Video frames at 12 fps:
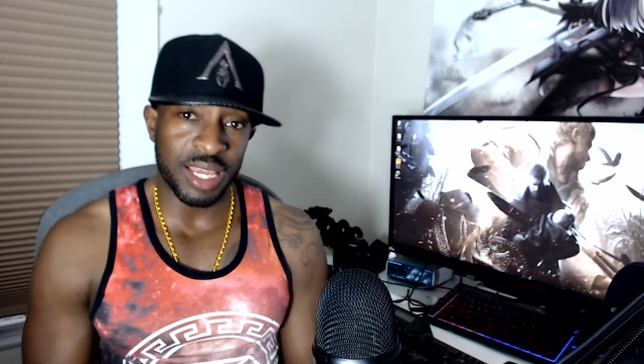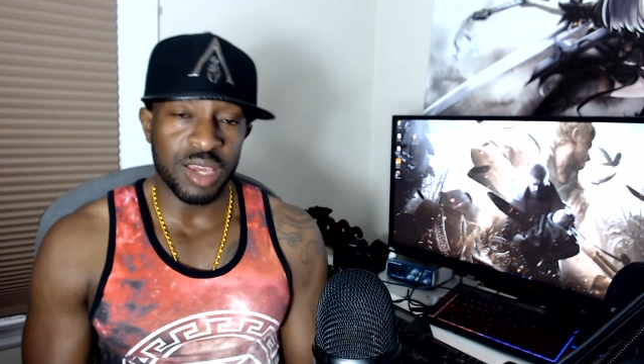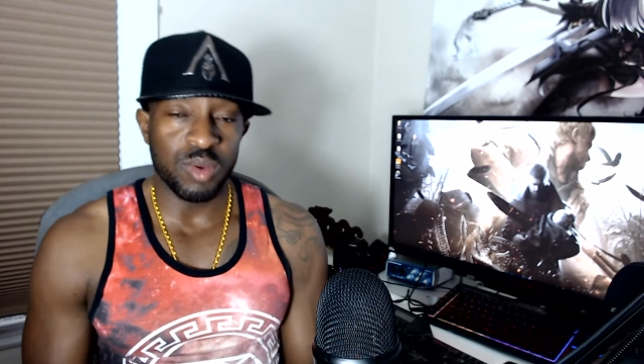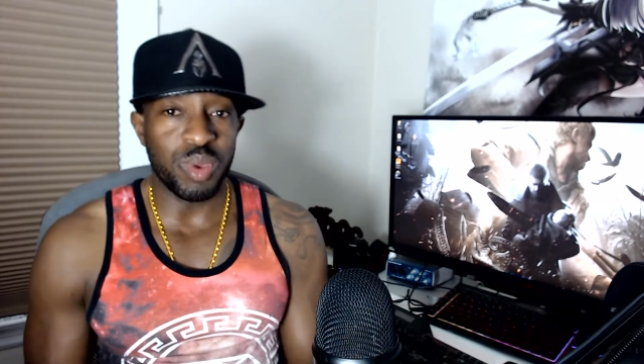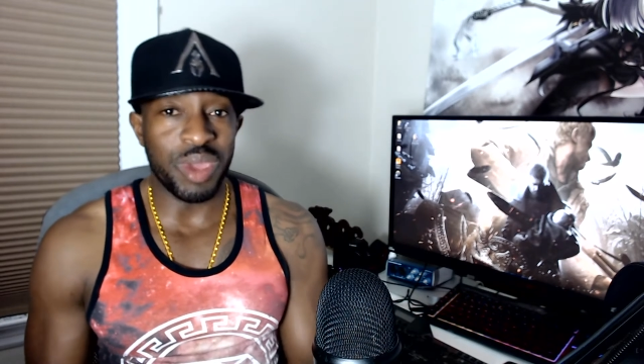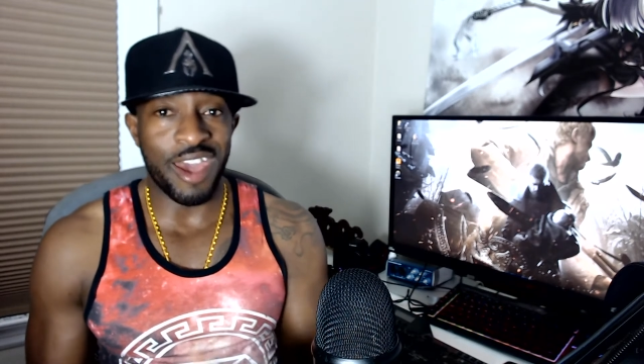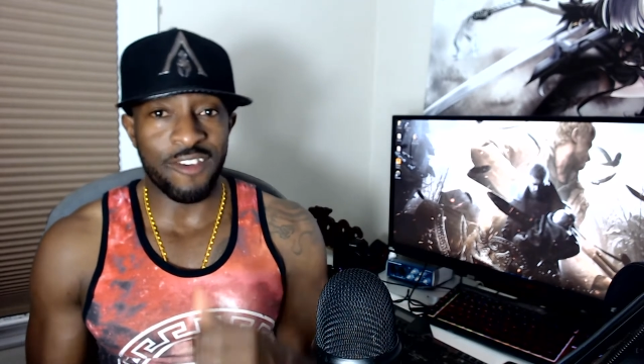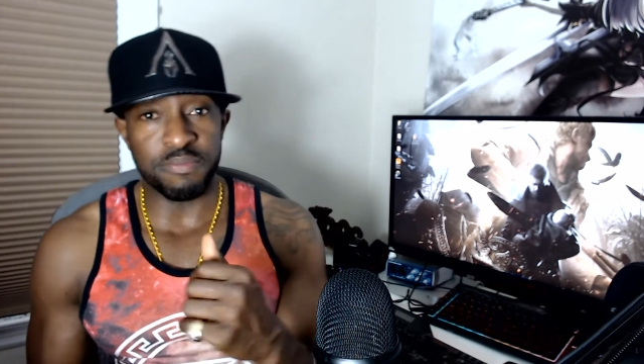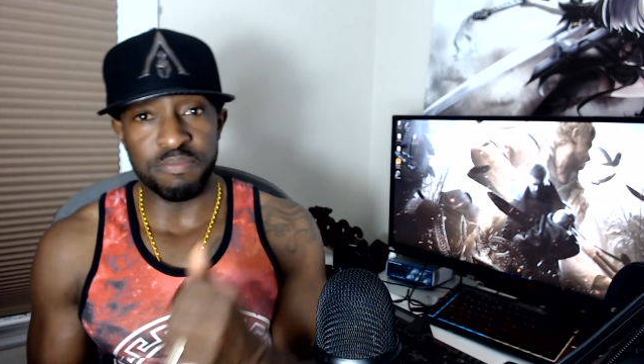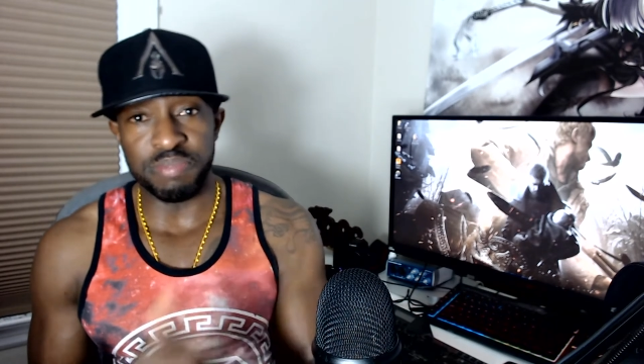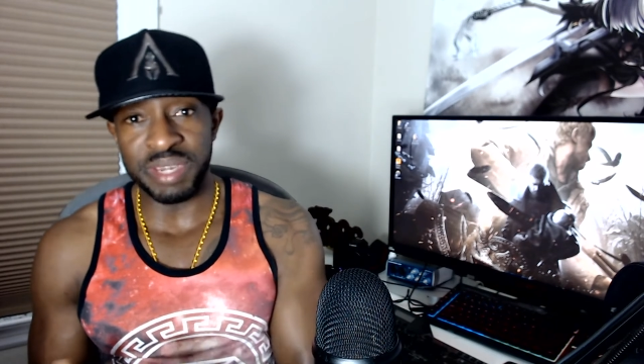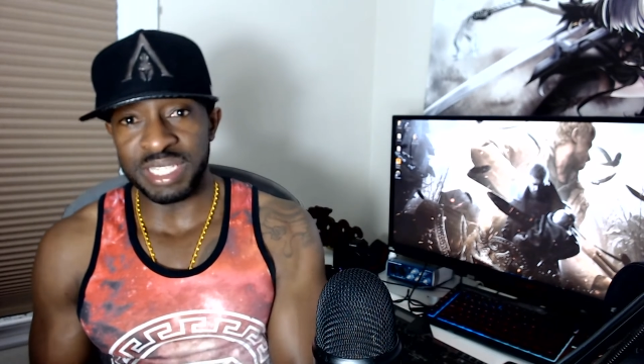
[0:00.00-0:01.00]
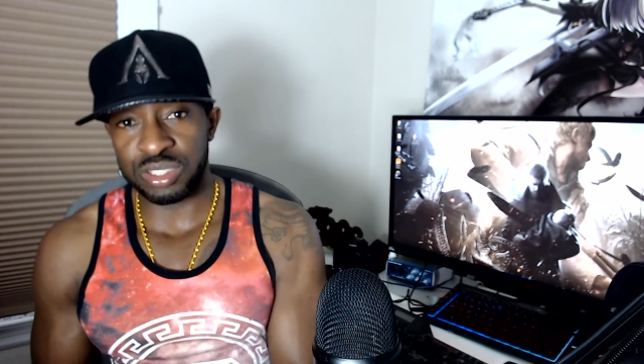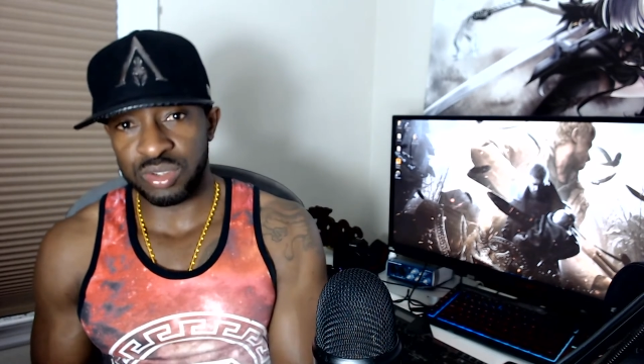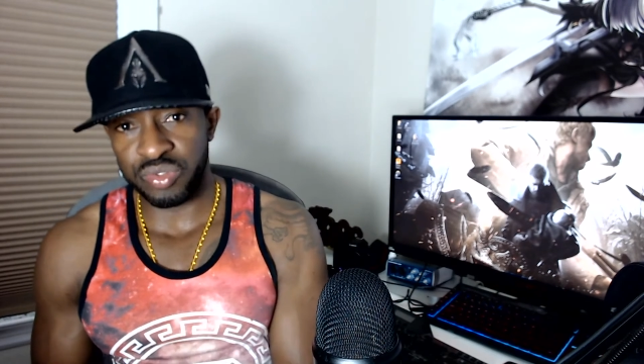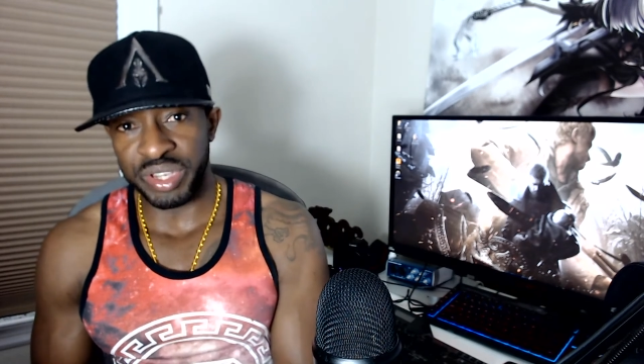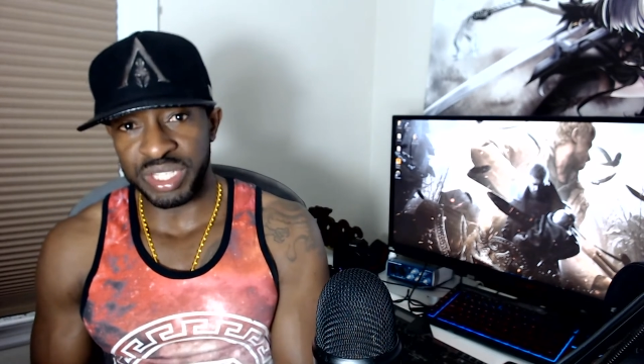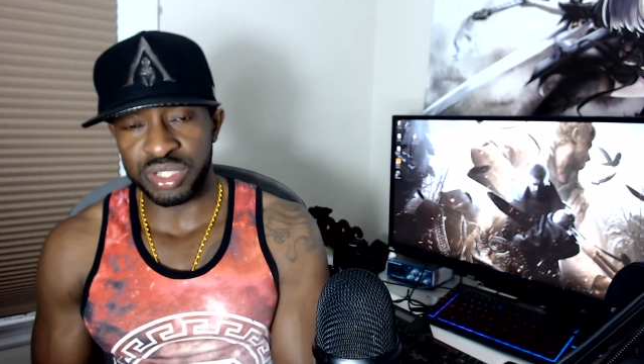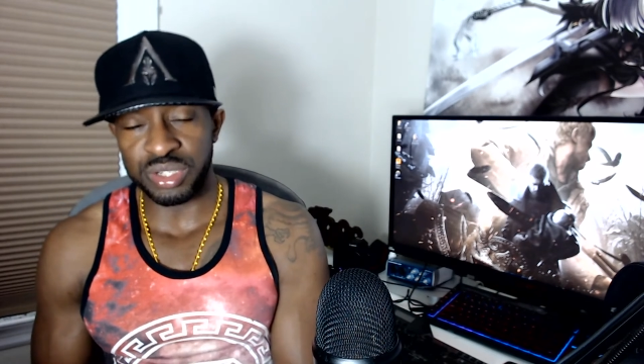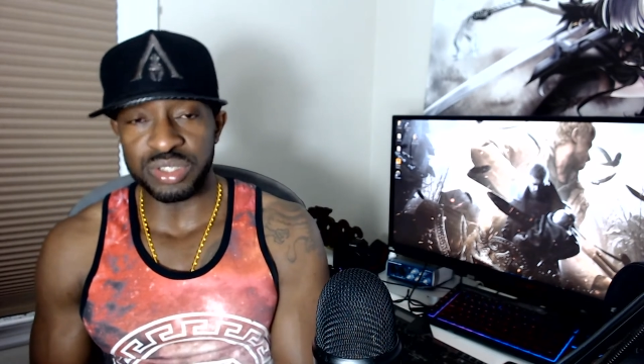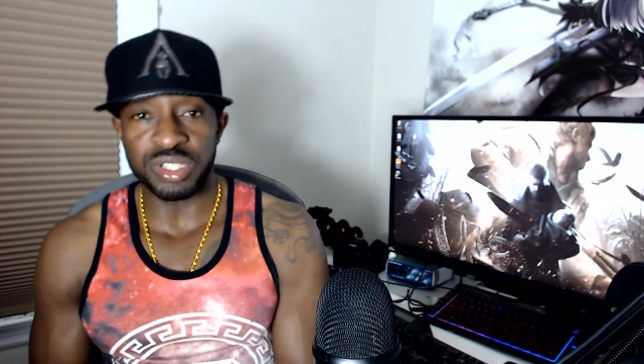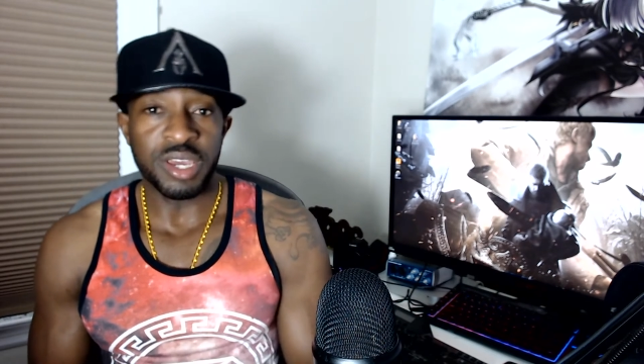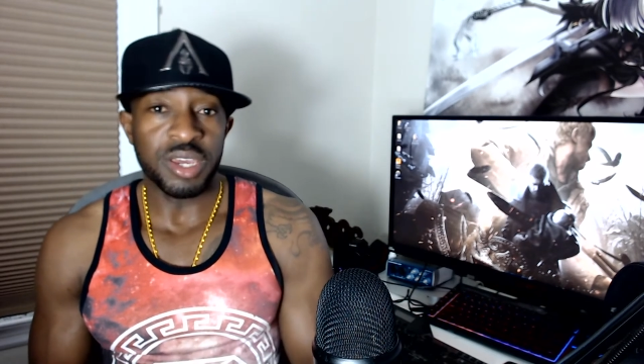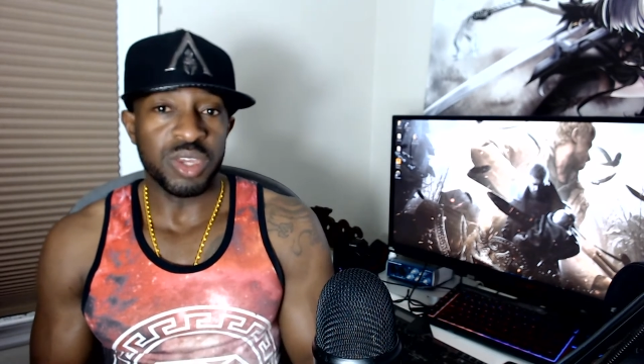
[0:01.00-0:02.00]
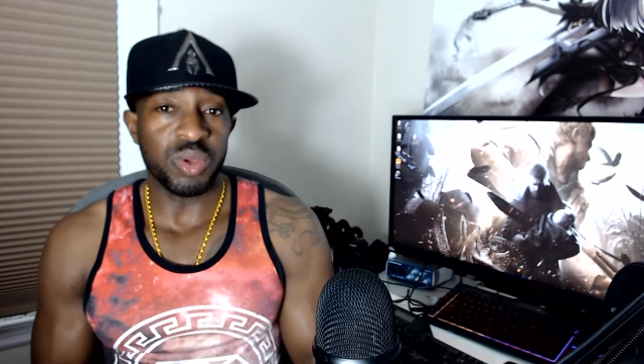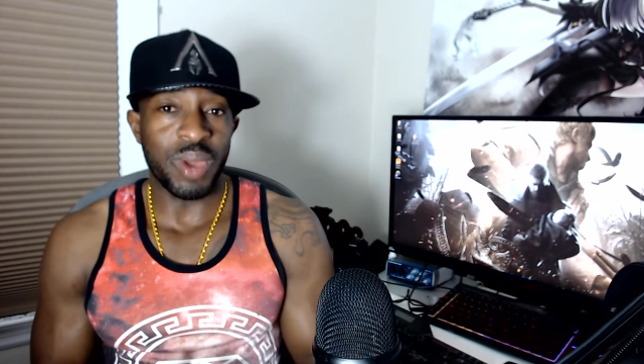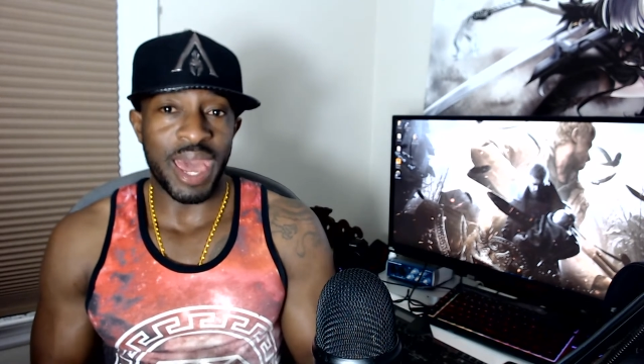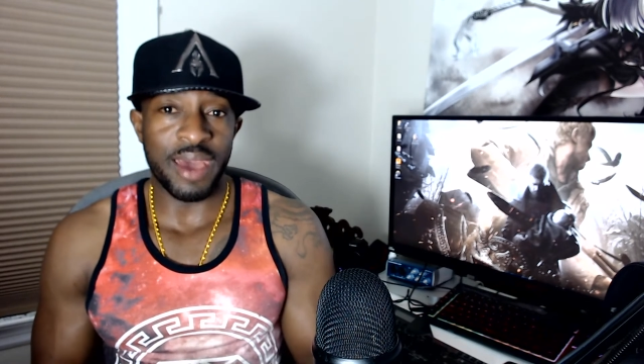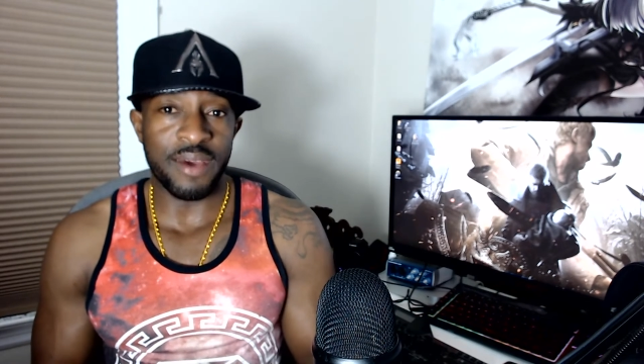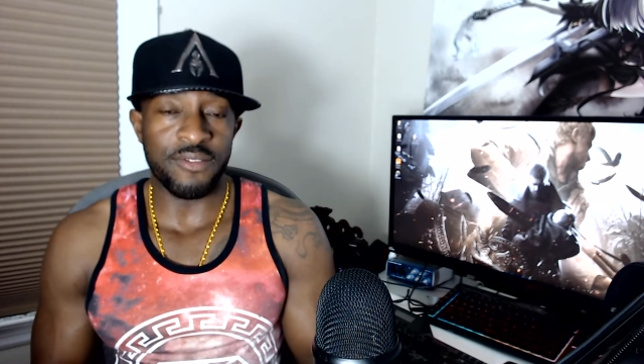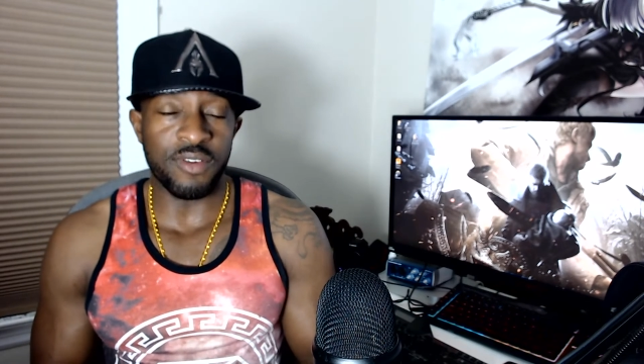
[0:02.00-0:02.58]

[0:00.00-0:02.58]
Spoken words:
you have beast creatures, you have